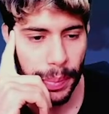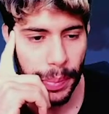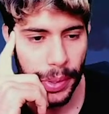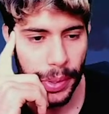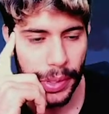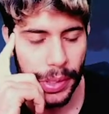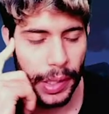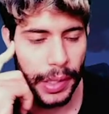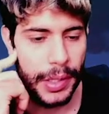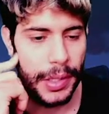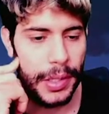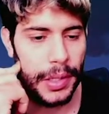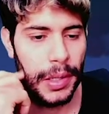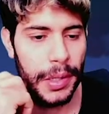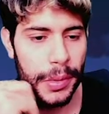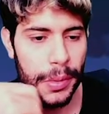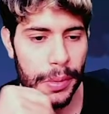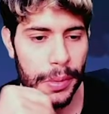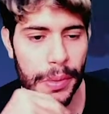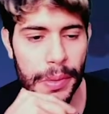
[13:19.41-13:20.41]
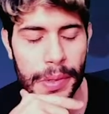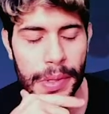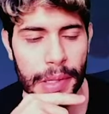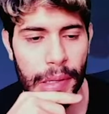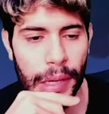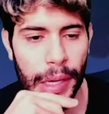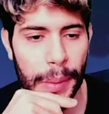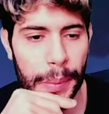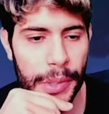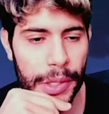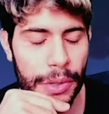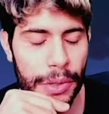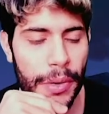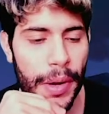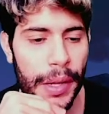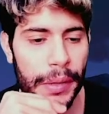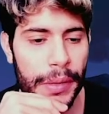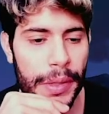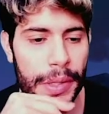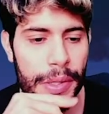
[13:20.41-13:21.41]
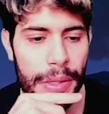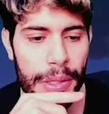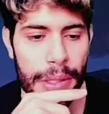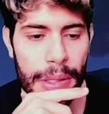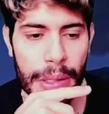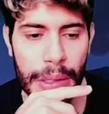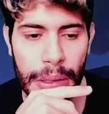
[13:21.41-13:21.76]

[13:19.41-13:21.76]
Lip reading: potentially do the same strategy.